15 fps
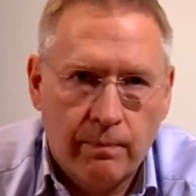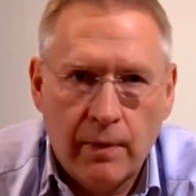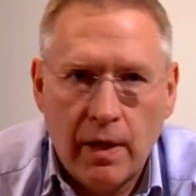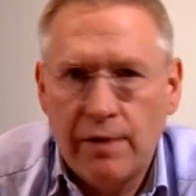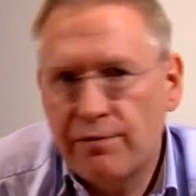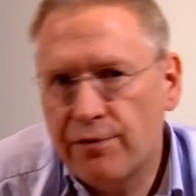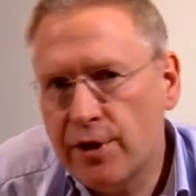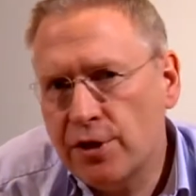
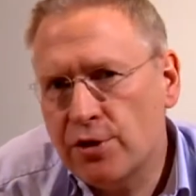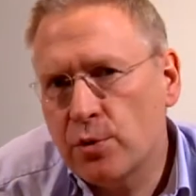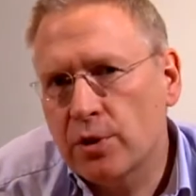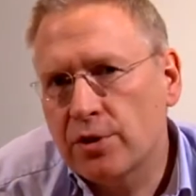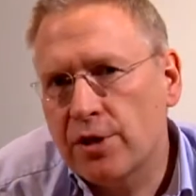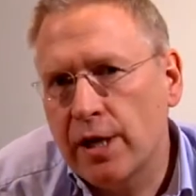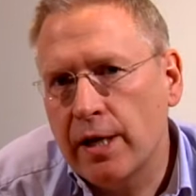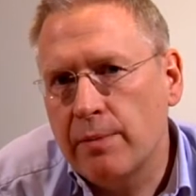In virtual
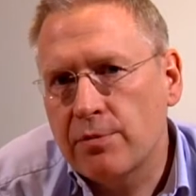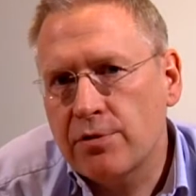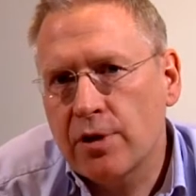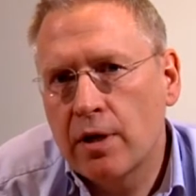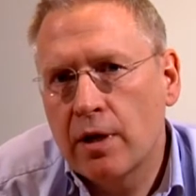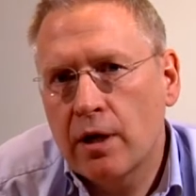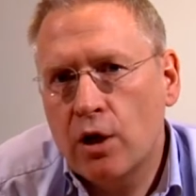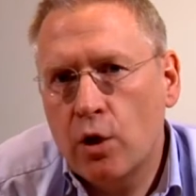teams,
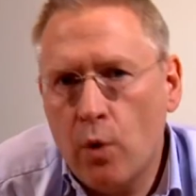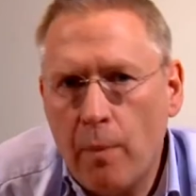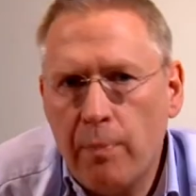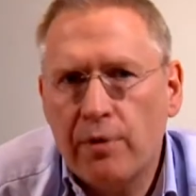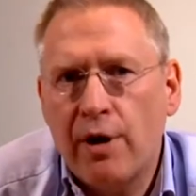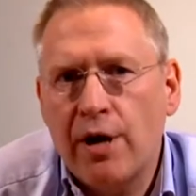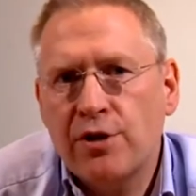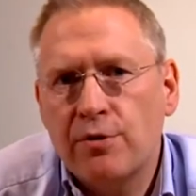
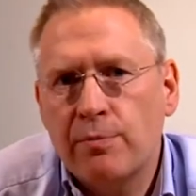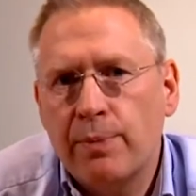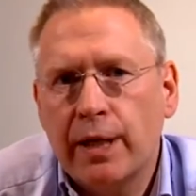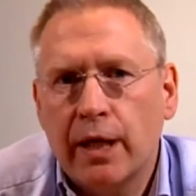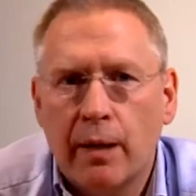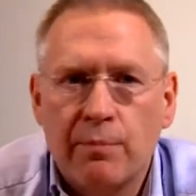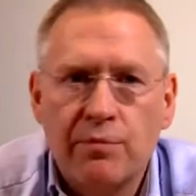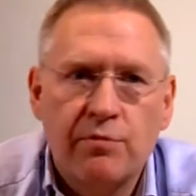cooperation
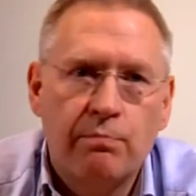becomes